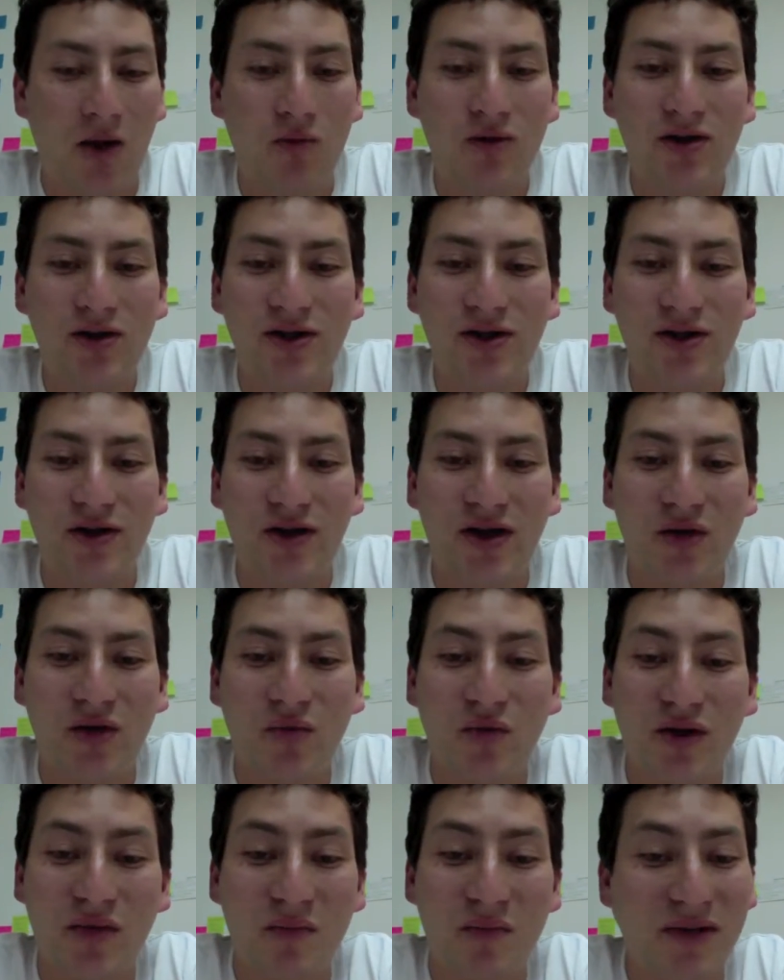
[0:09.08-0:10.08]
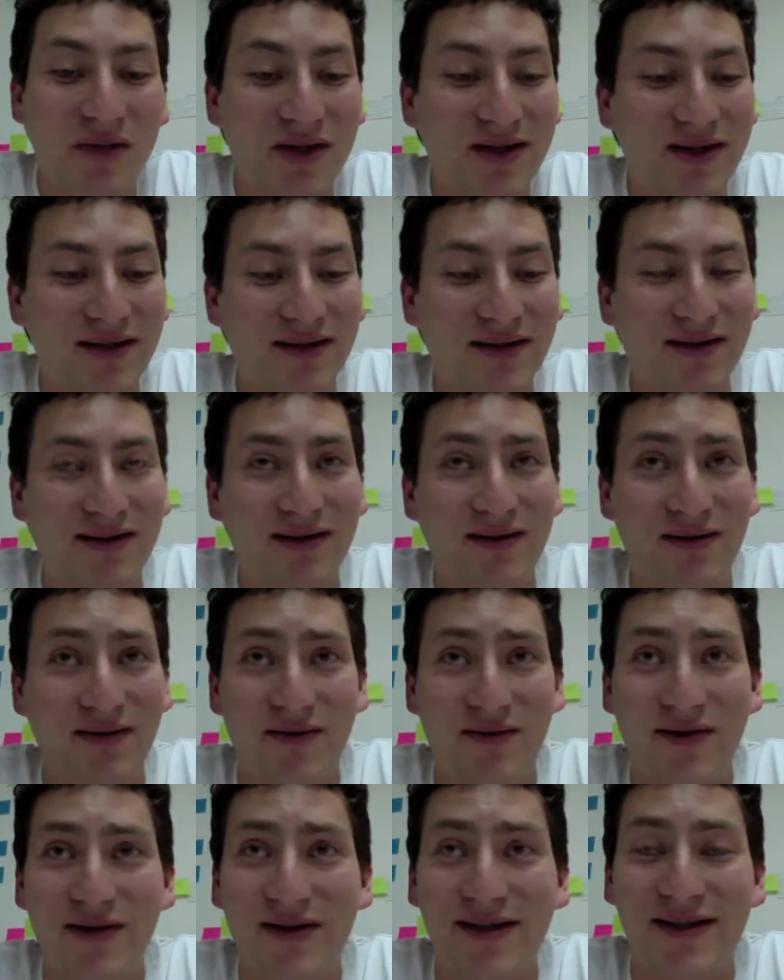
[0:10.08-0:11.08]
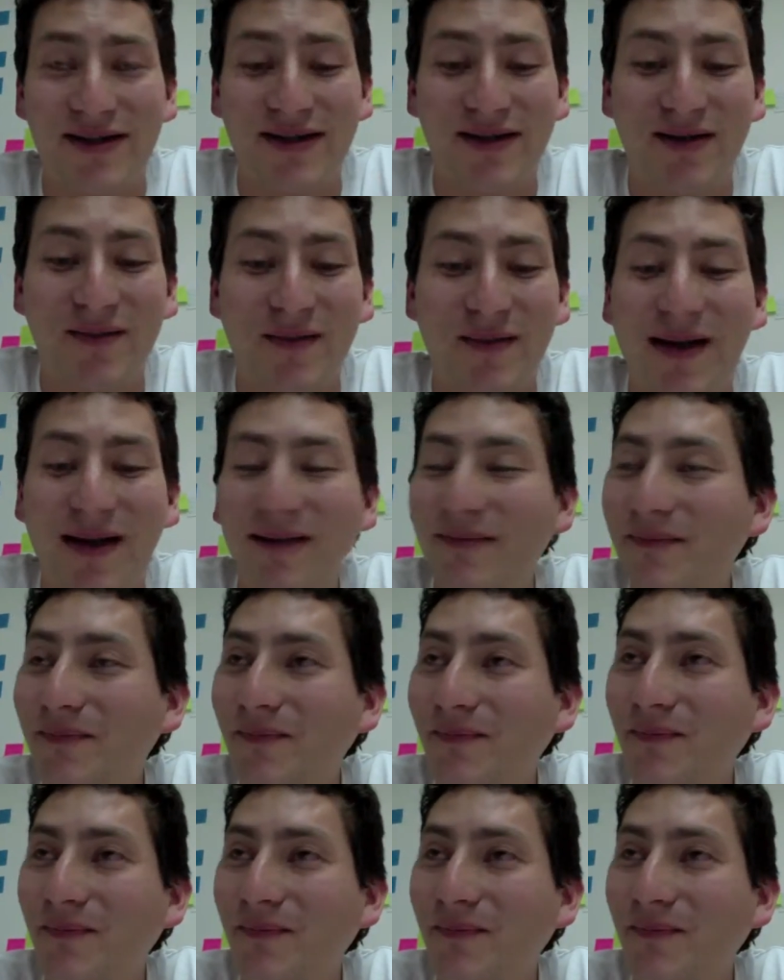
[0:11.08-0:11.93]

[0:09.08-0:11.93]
was talking with Mr. Silva